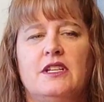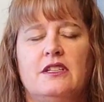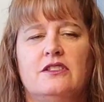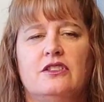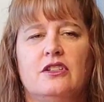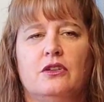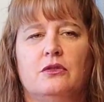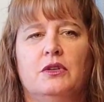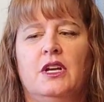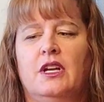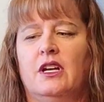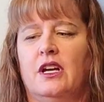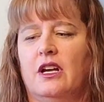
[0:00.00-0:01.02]
And so
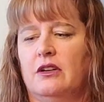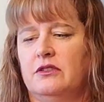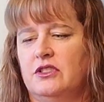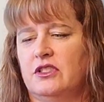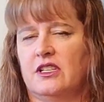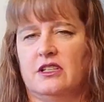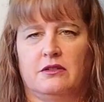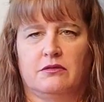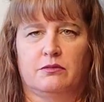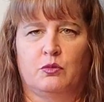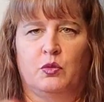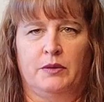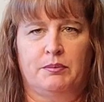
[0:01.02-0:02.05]
just going to
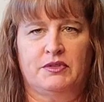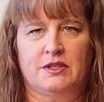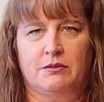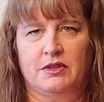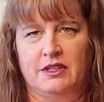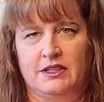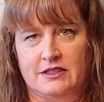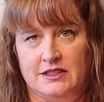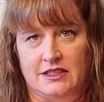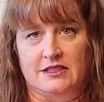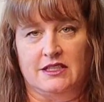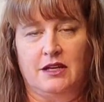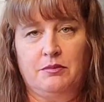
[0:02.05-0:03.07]
whip some of these
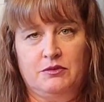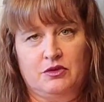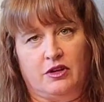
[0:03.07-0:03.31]
things up,